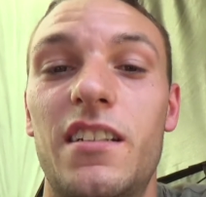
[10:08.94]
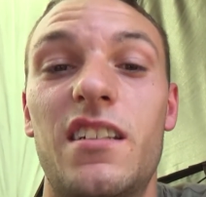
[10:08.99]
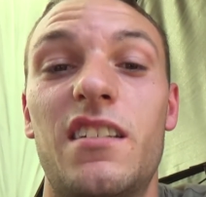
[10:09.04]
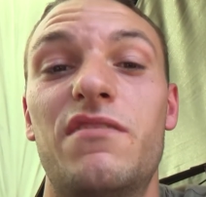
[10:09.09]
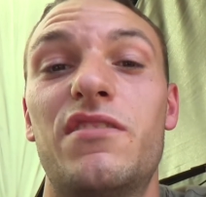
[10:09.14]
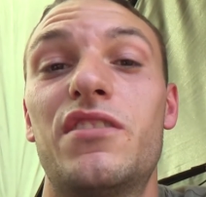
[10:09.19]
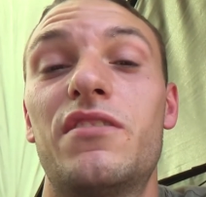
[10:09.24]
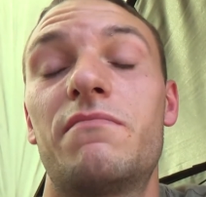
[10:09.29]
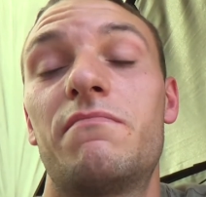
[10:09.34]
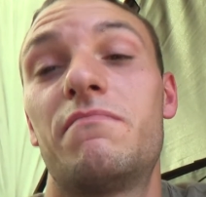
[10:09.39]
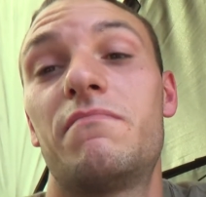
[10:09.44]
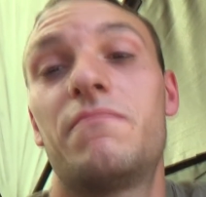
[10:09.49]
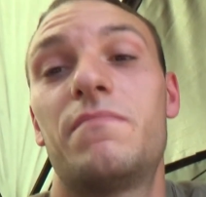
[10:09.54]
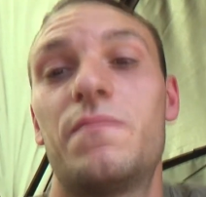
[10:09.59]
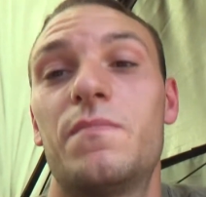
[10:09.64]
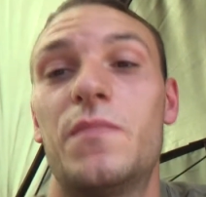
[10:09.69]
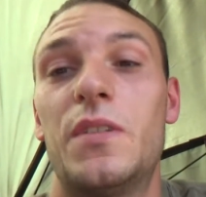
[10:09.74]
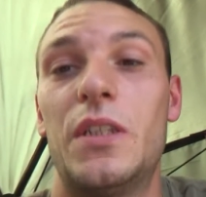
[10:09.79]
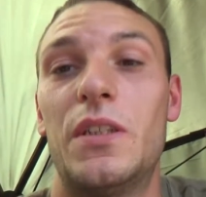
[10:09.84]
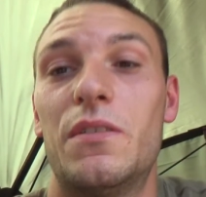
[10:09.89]
And I thought,
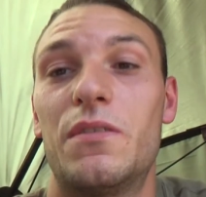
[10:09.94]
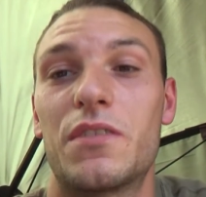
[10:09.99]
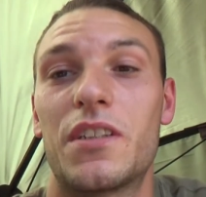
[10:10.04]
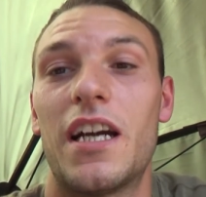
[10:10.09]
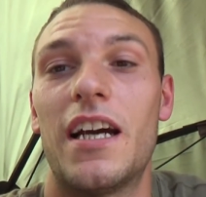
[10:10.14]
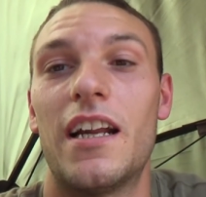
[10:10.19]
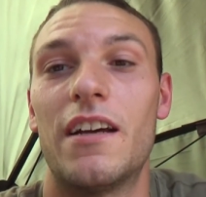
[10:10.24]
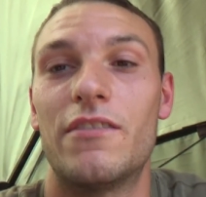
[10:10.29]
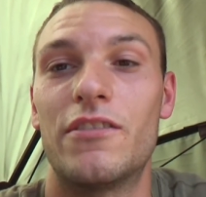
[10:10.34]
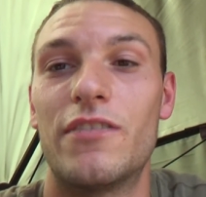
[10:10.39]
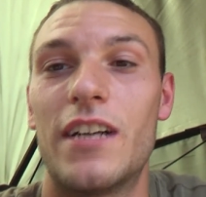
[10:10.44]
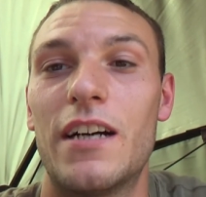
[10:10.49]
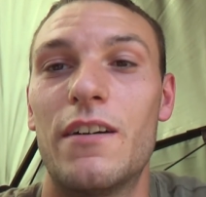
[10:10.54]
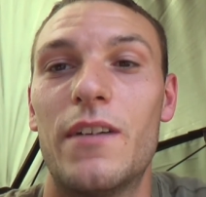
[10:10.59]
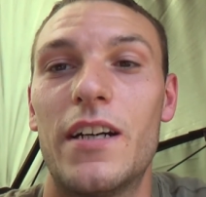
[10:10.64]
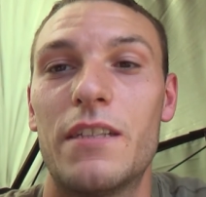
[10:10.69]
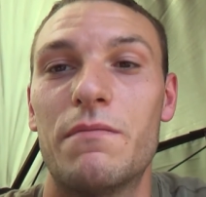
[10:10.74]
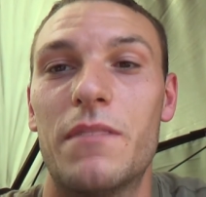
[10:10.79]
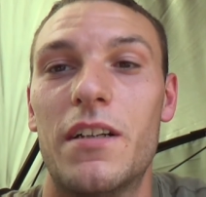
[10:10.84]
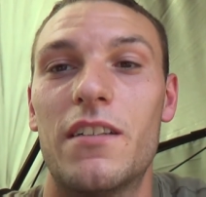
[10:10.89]
oh, I'm going over
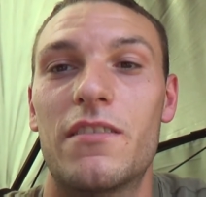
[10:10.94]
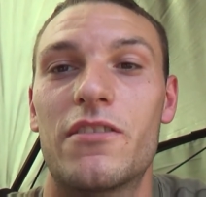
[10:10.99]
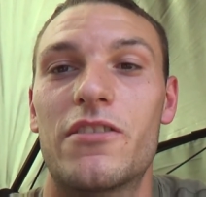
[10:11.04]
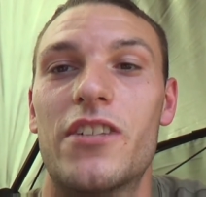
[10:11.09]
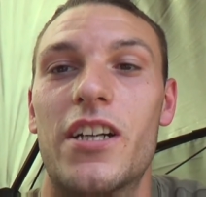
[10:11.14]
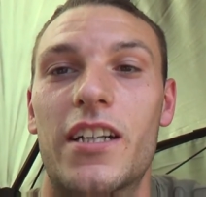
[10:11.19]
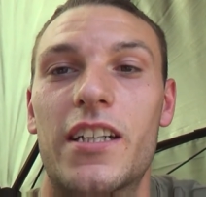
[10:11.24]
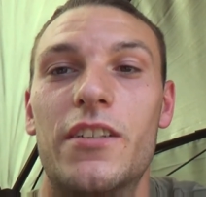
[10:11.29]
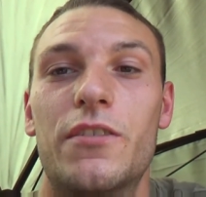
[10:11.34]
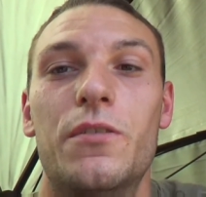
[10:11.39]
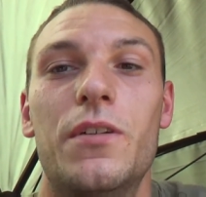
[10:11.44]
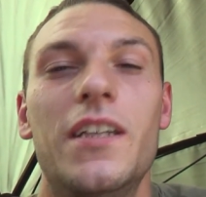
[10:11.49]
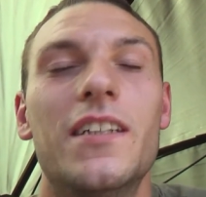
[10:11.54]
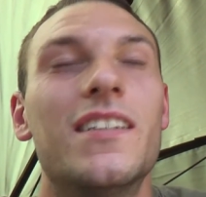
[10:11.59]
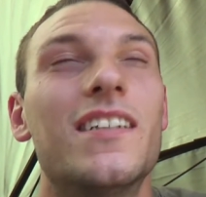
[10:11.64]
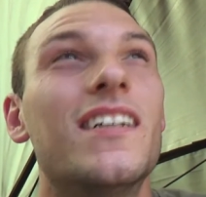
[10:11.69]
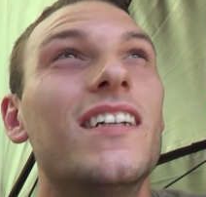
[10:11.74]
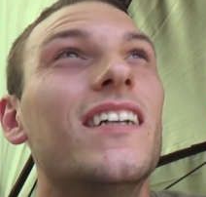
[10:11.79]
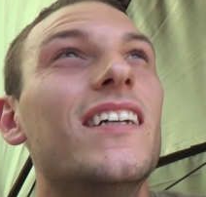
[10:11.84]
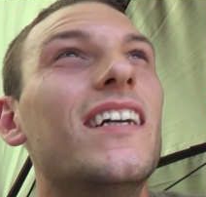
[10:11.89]
railway, might as well chuck it all in.
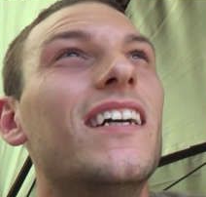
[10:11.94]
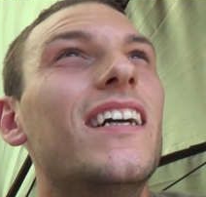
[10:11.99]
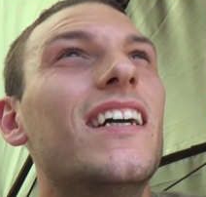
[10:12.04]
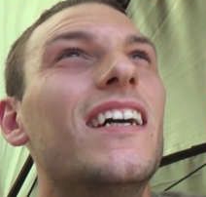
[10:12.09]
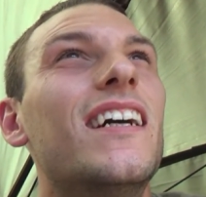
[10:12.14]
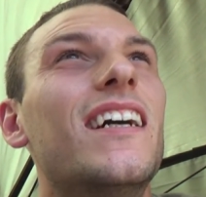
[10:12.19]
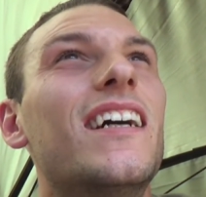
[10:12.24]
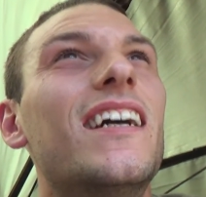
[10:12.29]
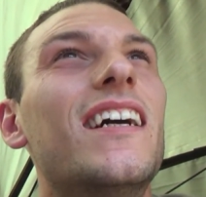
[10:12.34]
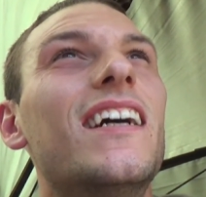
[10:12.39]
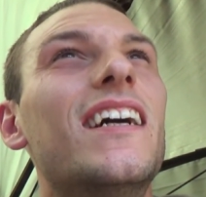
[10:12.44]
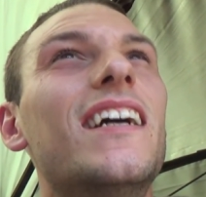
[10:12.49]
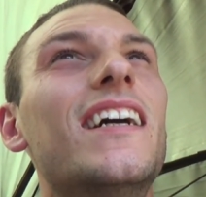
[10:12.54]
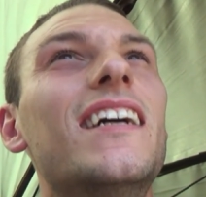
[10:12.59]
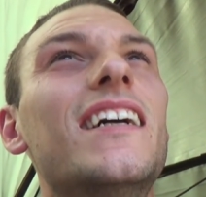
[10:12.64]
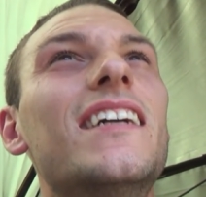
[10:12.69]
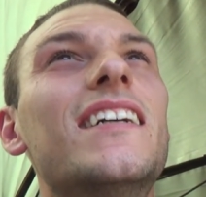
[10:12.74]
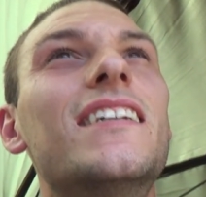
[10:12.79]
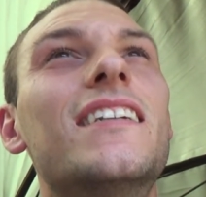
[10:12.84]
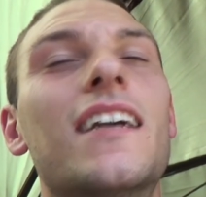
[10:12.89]

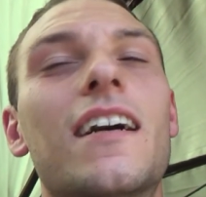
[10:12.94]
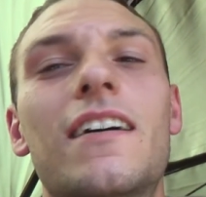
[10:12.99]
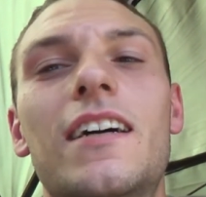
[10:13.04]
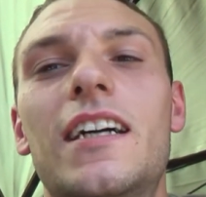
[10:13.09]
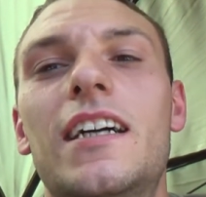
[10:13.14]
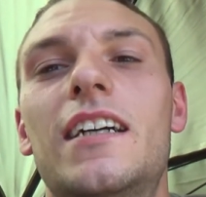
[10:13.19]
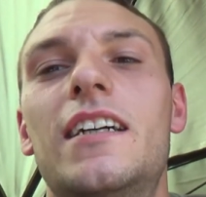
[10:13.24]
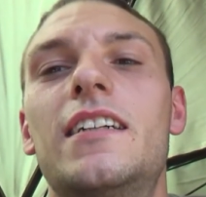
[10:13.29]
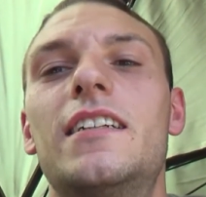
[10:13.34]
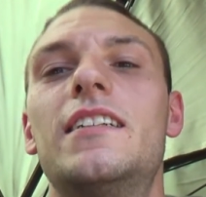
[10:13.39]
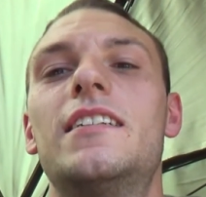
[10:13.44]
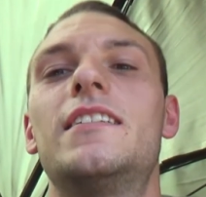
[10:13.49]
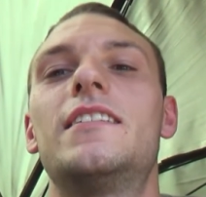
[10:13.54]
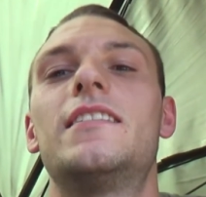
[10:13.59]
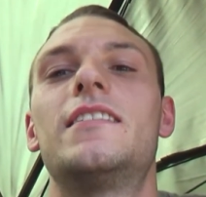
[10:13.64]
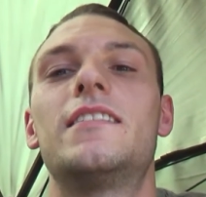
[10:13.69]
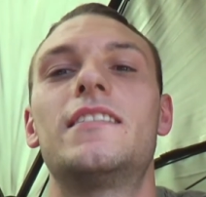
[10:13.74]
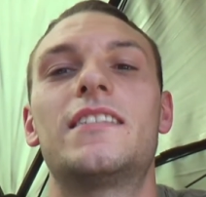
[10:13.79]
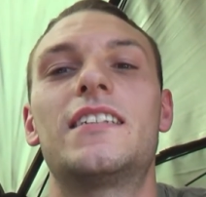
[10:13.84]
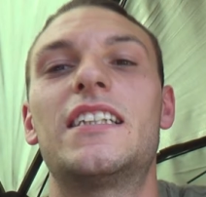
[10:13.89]
So
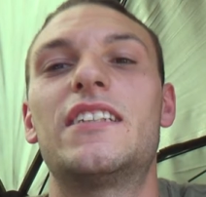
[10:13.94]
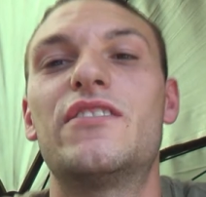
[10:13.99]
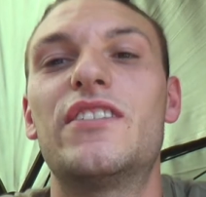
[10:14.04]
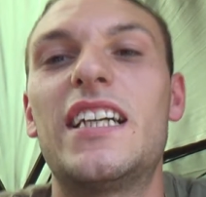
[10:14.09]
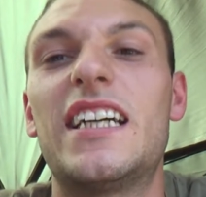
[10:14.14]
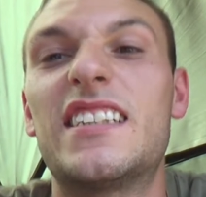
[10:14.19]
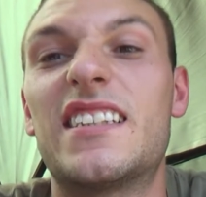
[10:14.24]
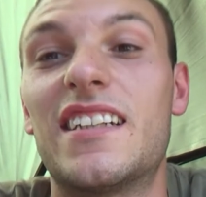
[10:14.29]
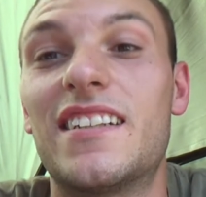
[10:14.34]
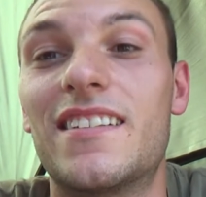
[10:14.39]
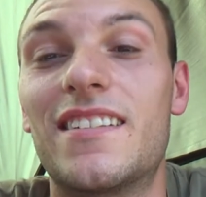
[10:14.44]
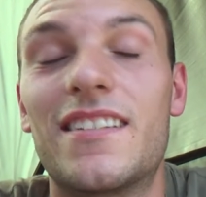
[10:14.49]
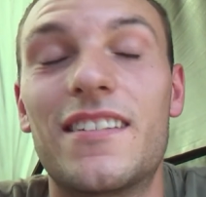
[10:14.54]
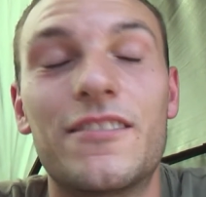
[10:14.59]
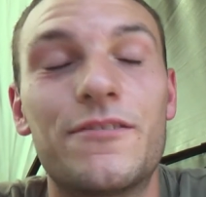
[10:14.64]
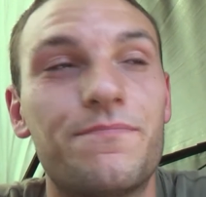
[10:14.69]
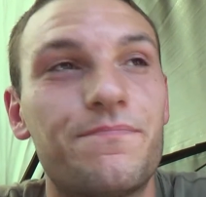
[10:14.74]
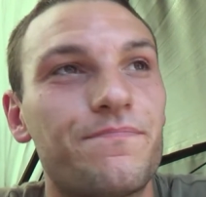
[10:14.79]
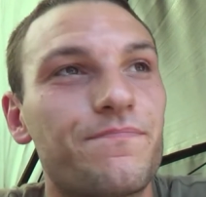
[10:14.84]
see what that does.